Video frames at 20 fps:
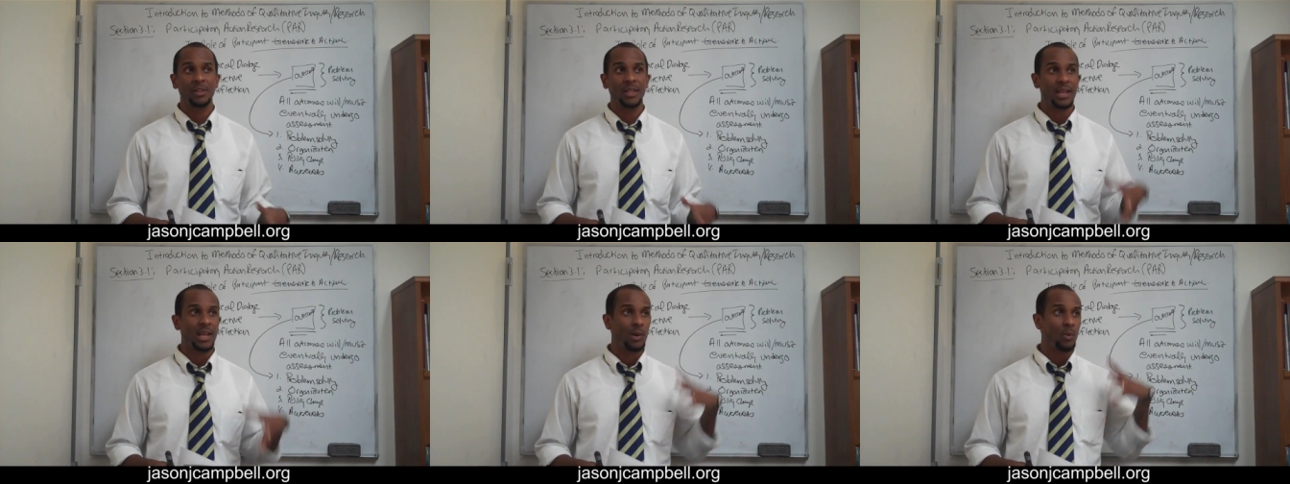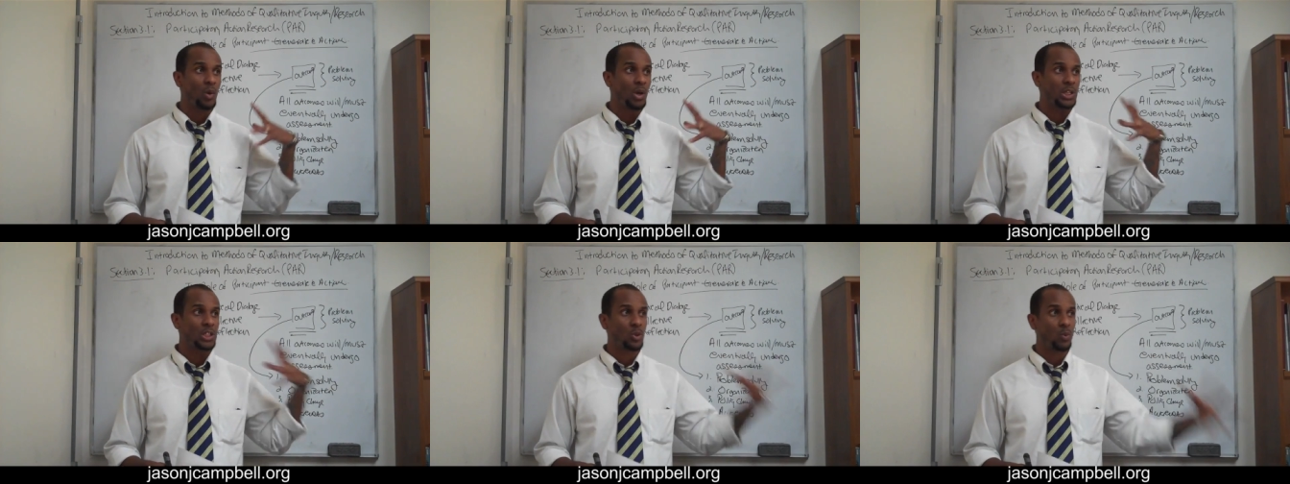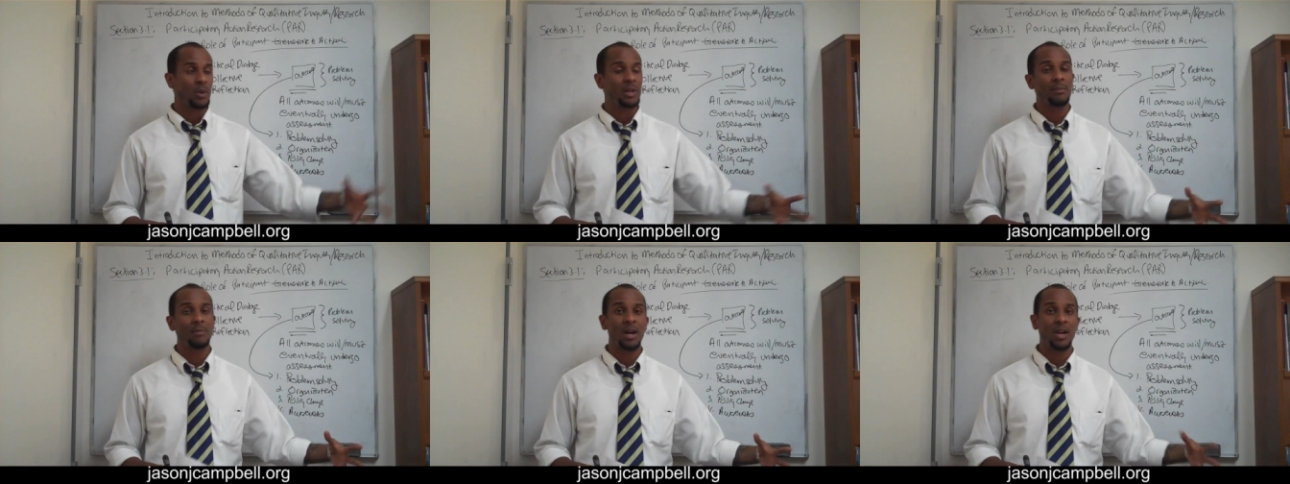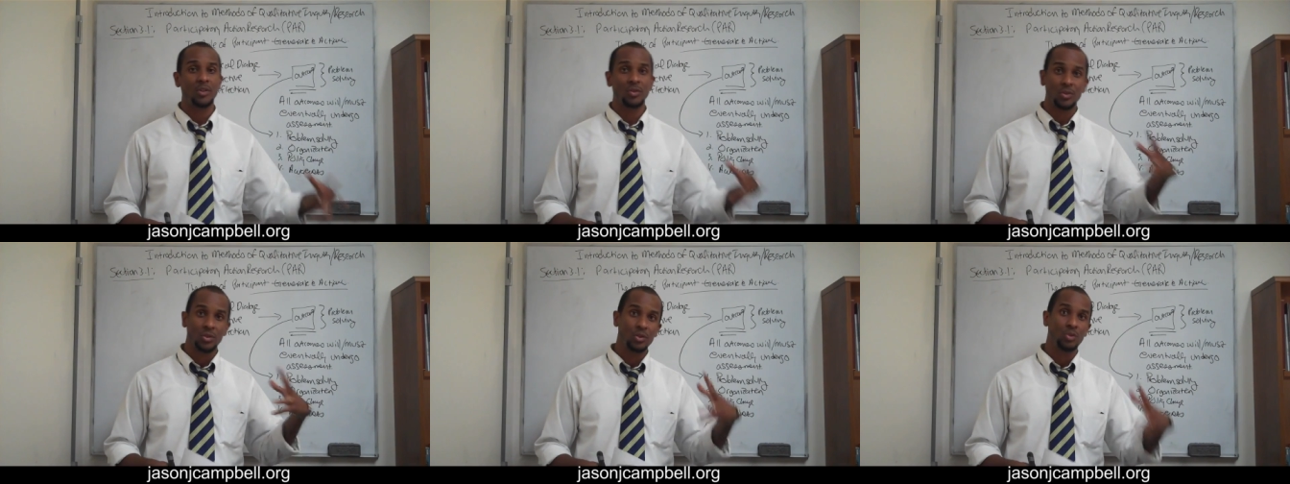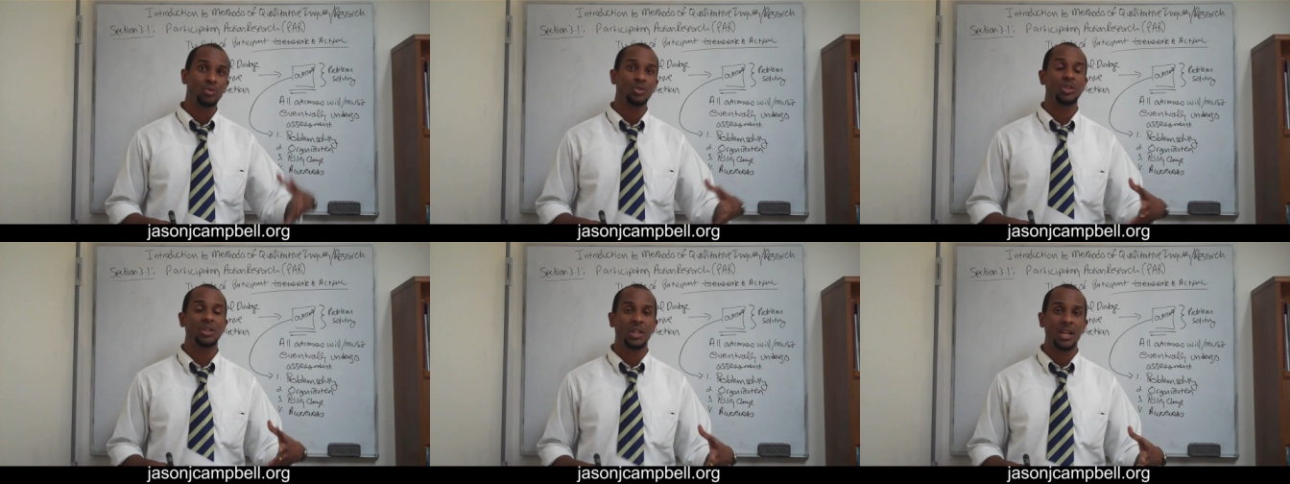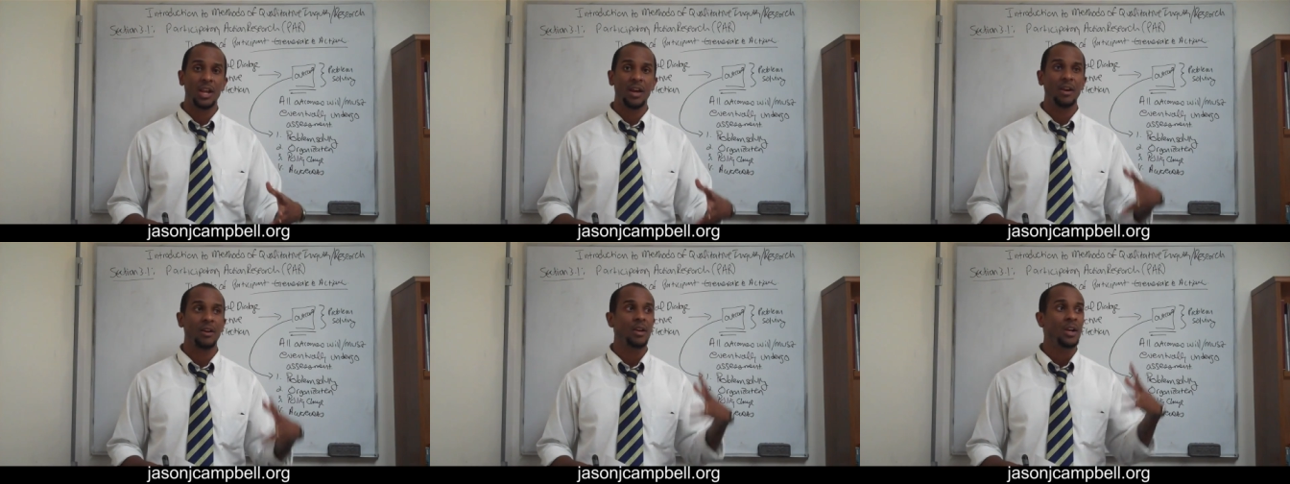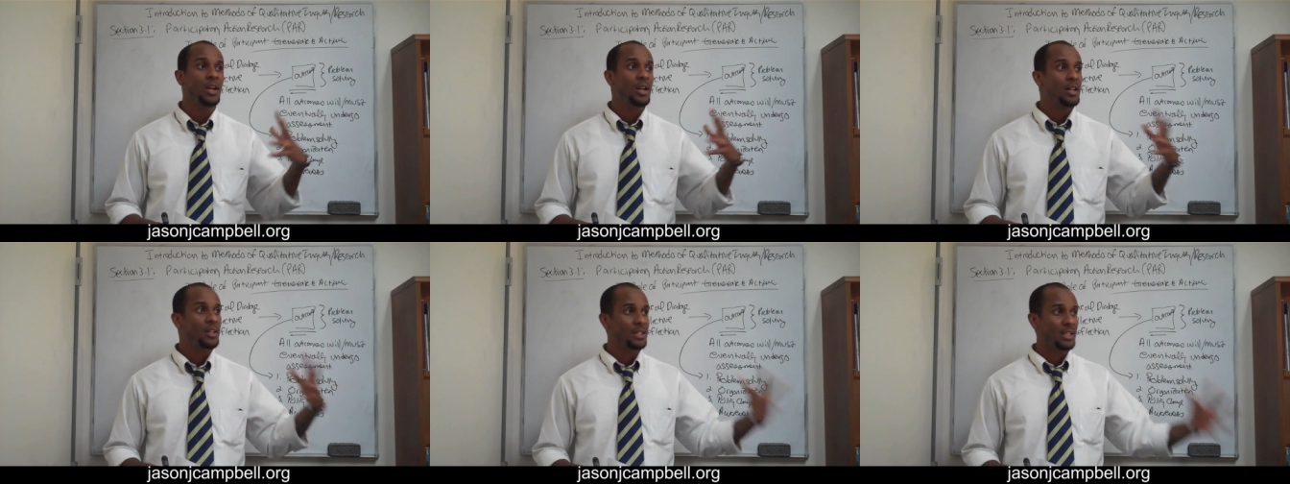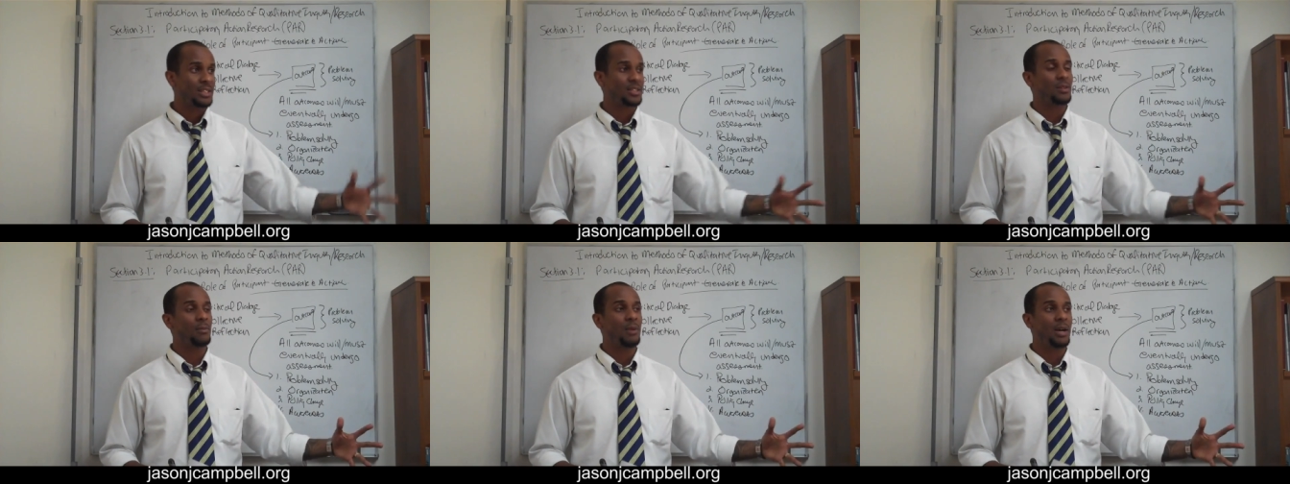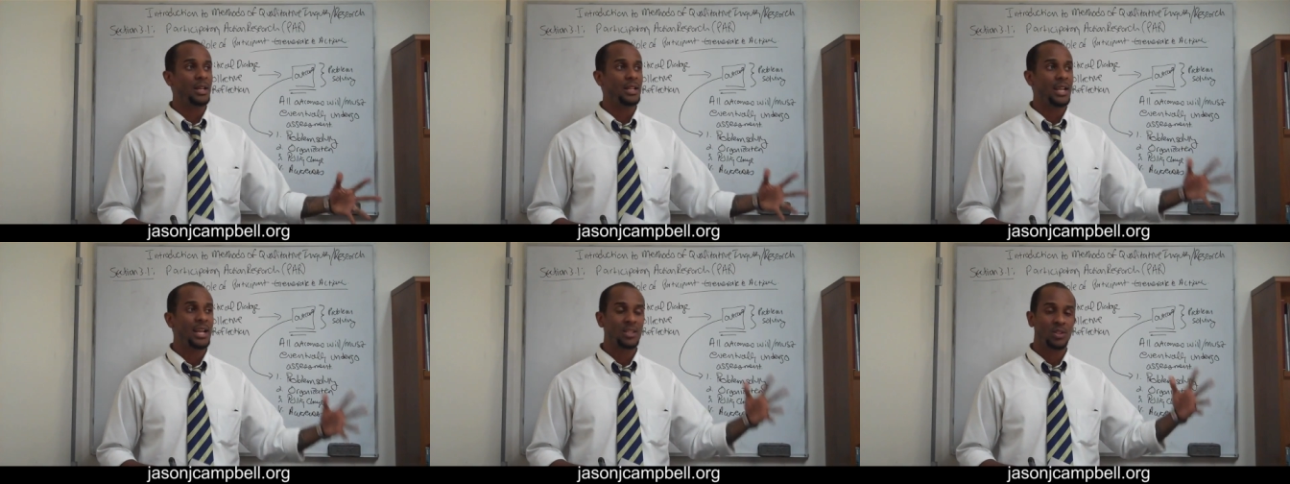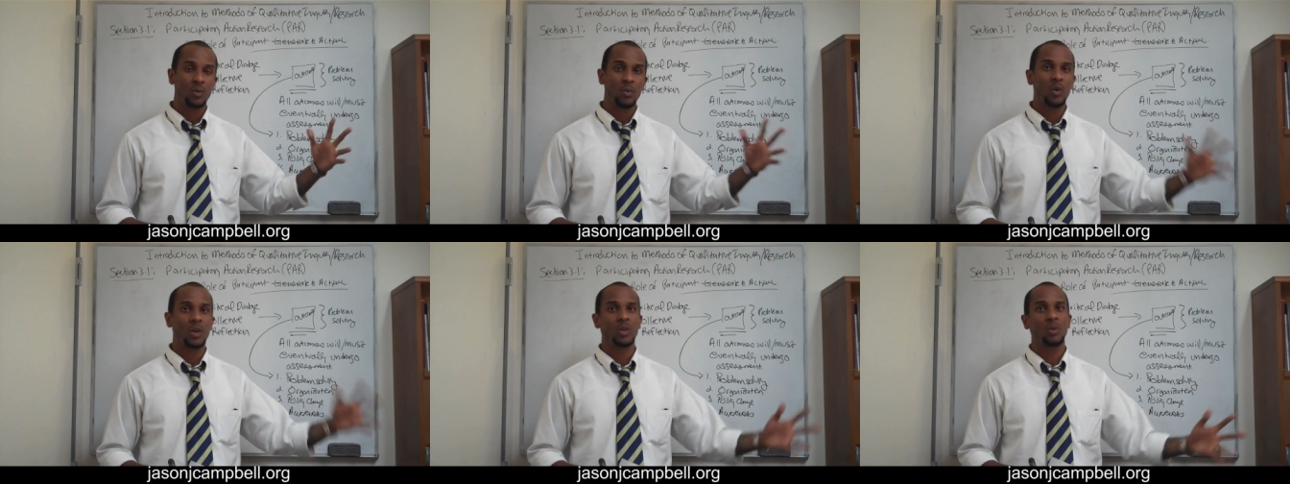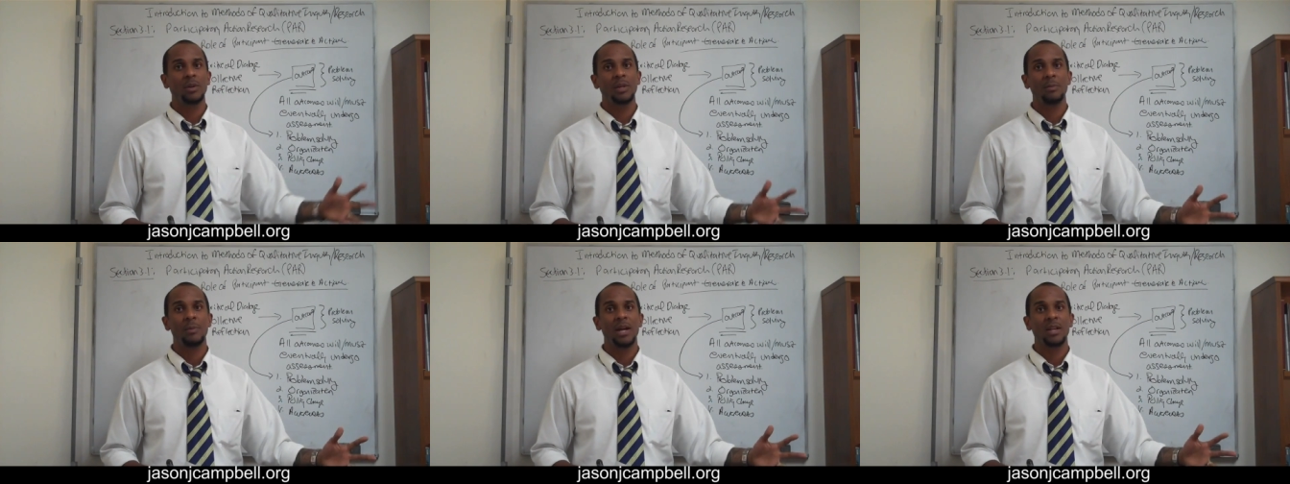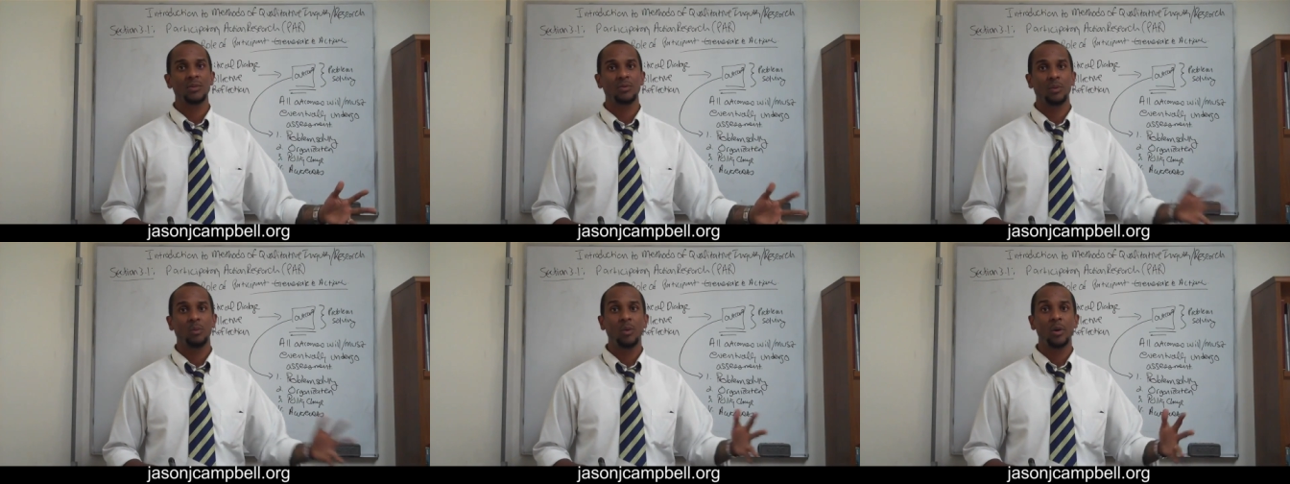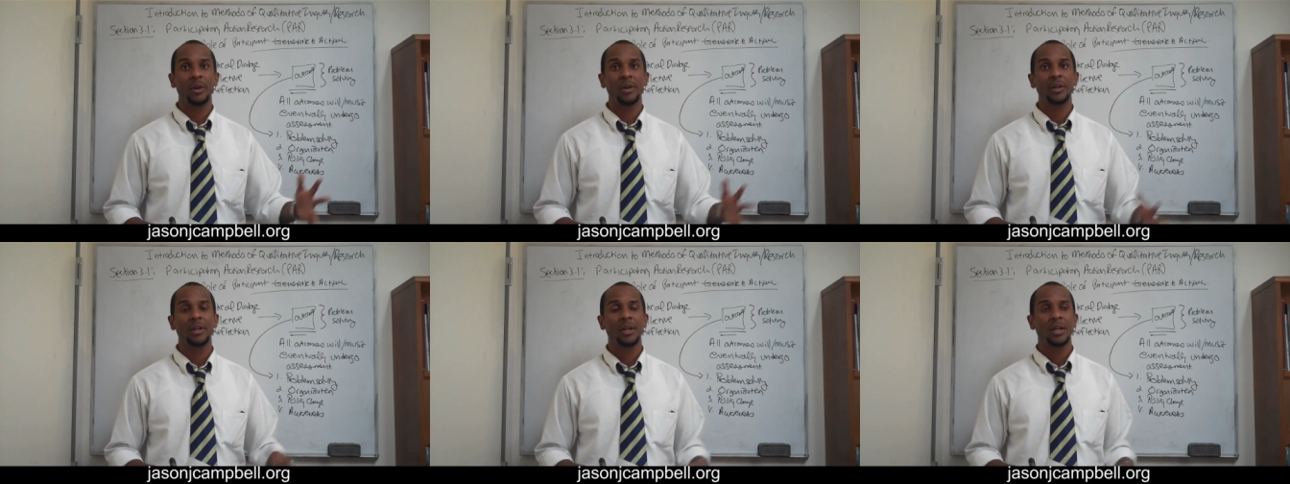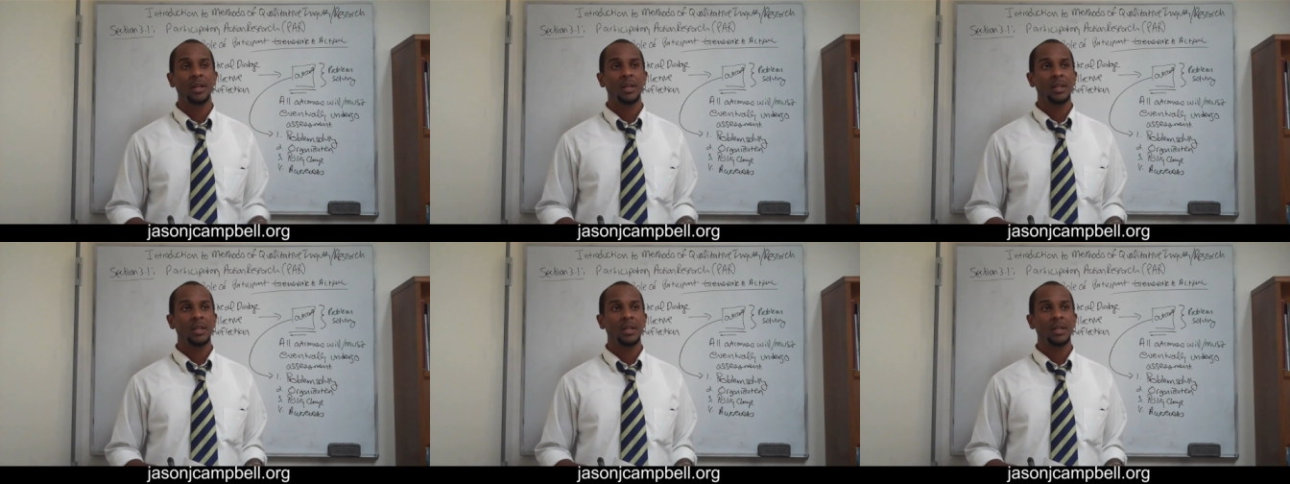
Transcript: They got to walk 20 miles. You should care that somebody has to walk 20 miles for water.